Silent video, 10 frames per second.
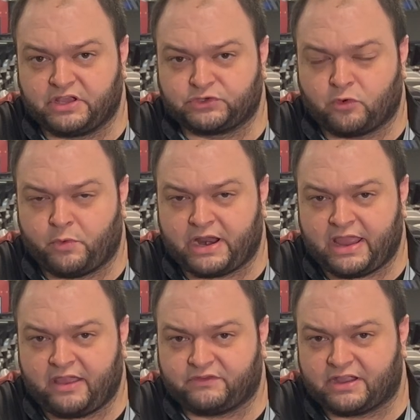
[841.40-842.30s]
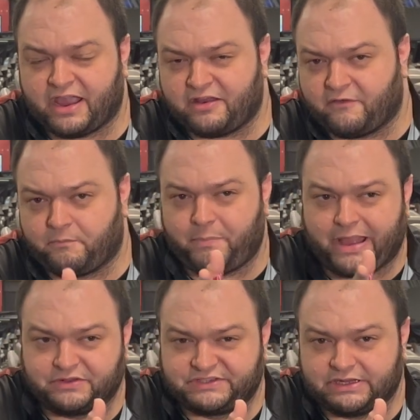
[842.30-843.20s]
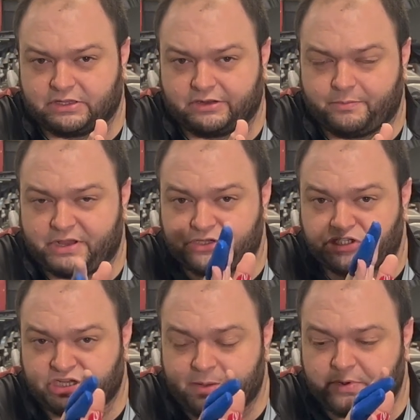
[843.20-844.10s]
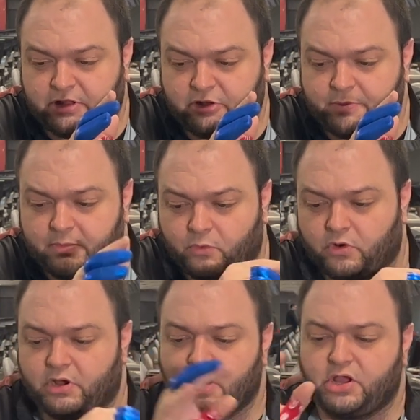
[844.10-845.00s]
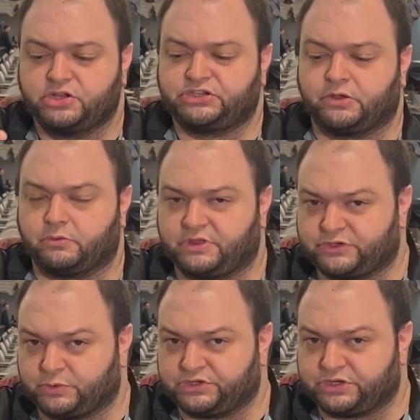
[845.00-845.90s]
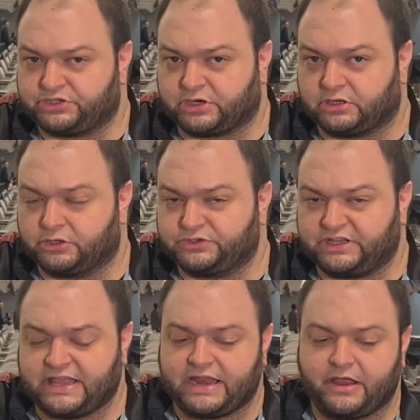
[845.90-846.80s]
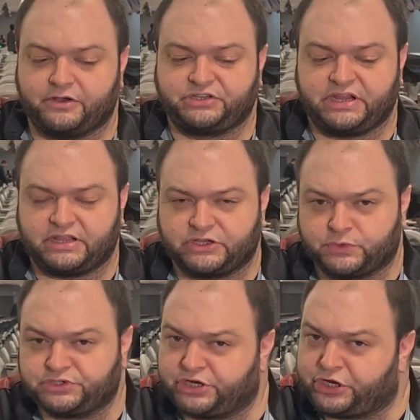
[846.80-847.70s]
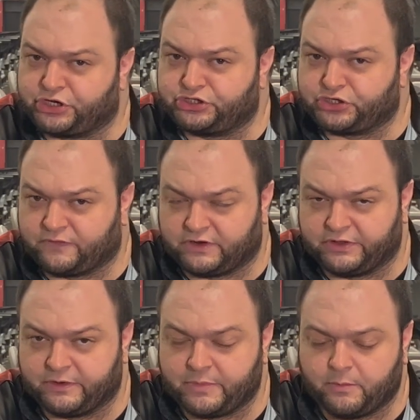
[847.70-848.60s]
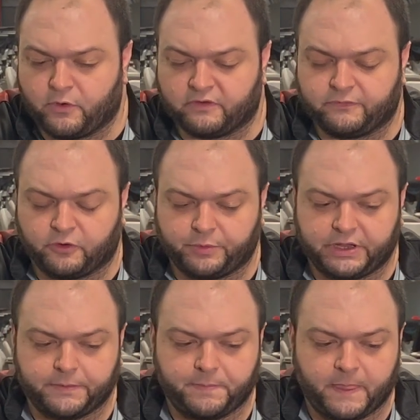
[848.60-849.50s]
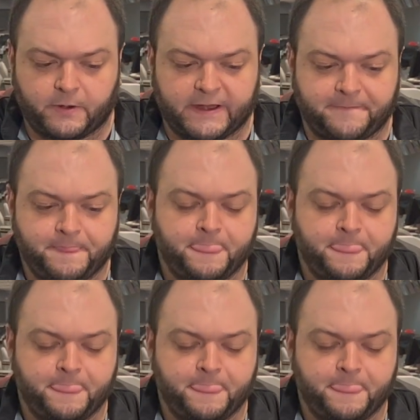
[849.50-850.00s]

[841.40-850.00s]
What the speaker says: to this one when I have to kind of bounce in a little bit and shape it a little bit more. So this one's going to start losing that energy, and this one's going to conserve it a little bit more for me. All right.